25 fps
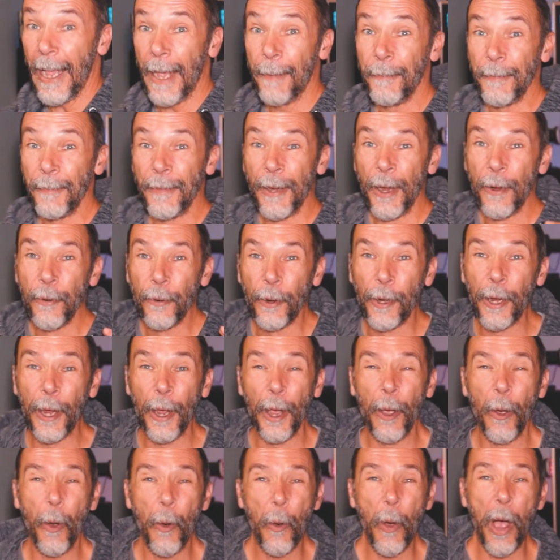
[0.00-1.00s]
am,
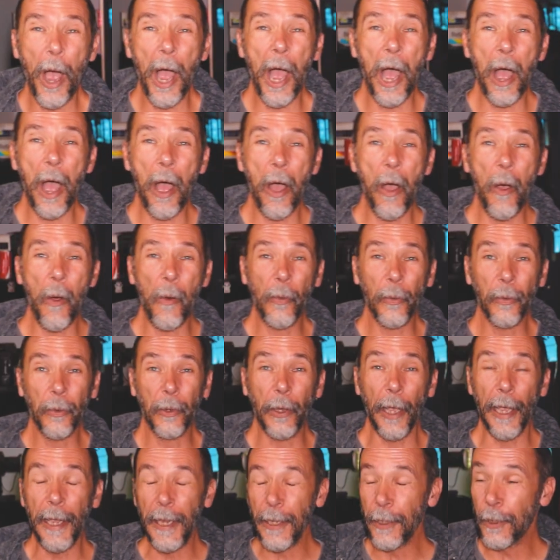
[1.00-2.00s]
whoa,
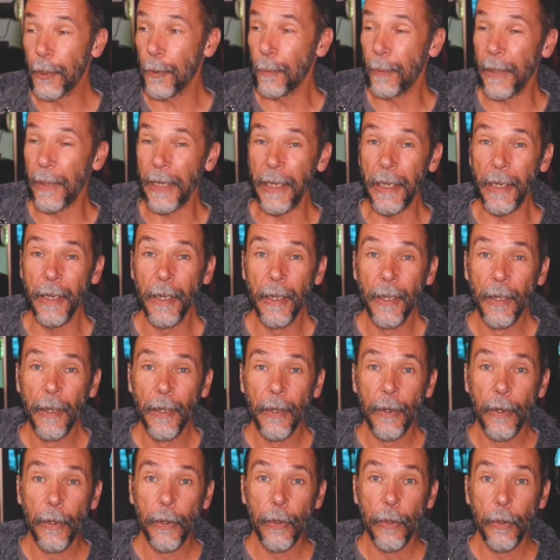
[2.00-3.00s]
going to be
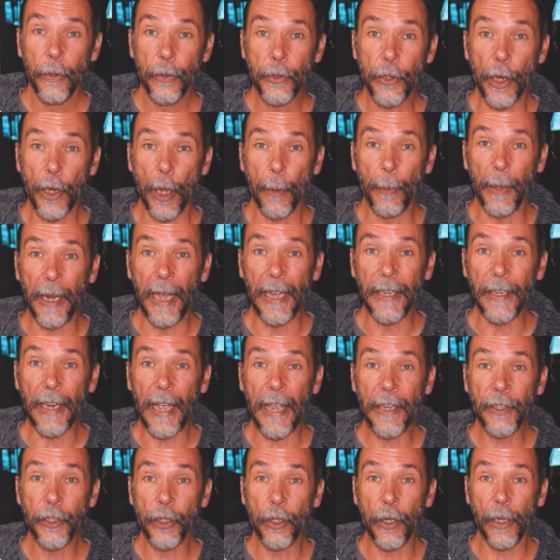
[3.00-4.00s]
so blind. I
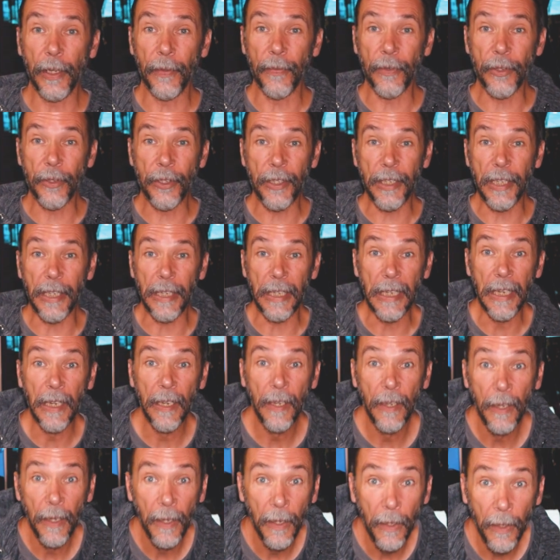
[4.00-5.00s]
actually can't even see.
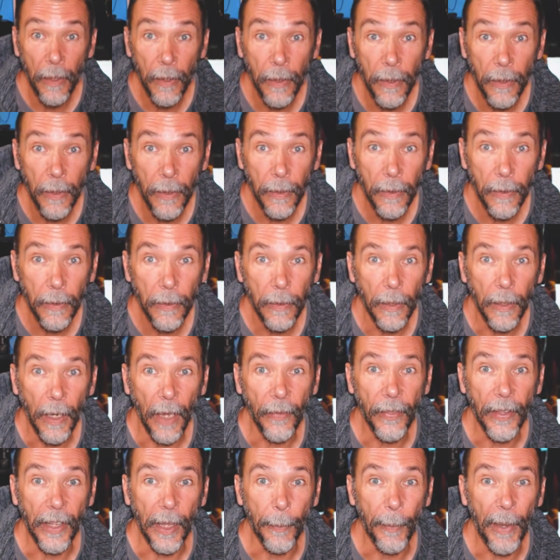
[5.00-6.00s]

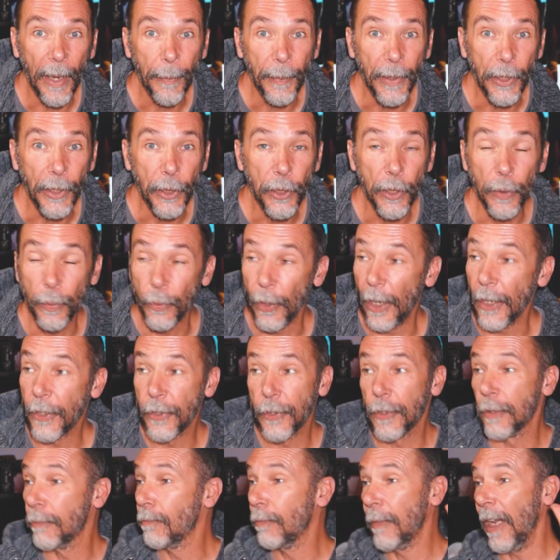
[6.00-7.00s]
I think it might be too
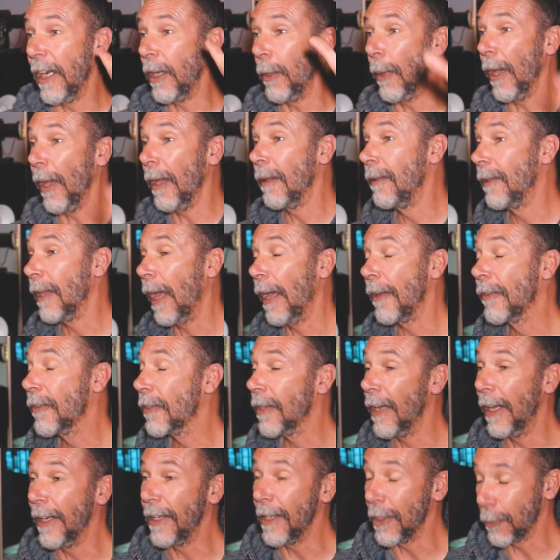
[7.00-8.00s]
bright. Anyway,
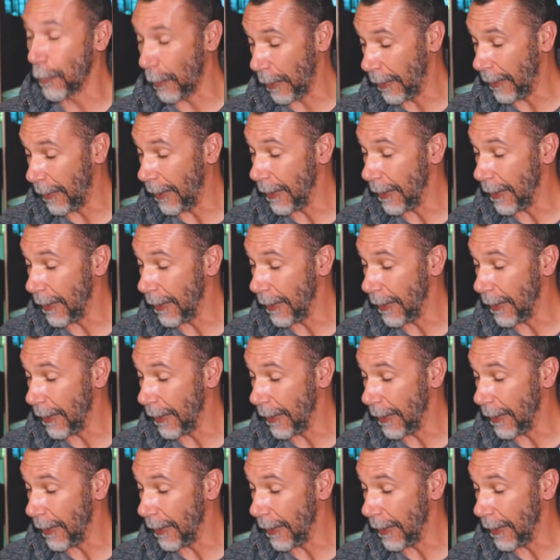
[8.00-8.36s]
it is what it